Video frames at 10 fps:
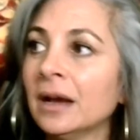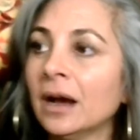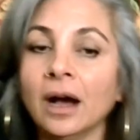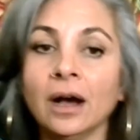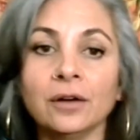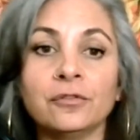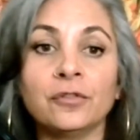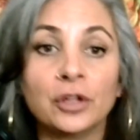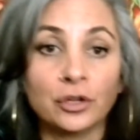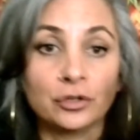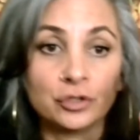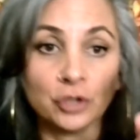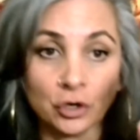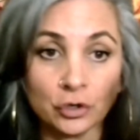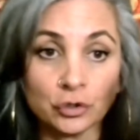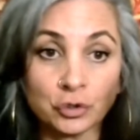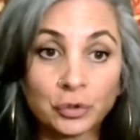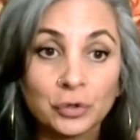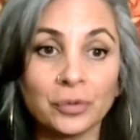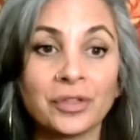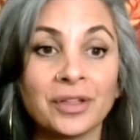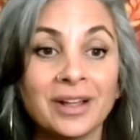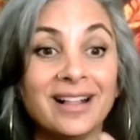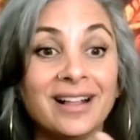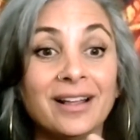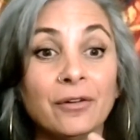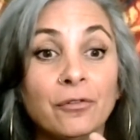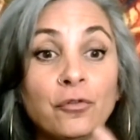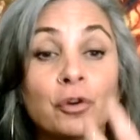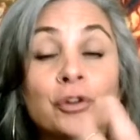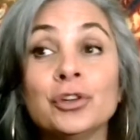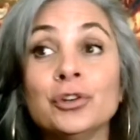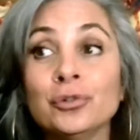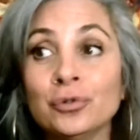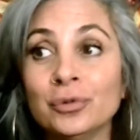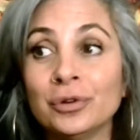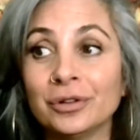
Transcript: of darker truth for you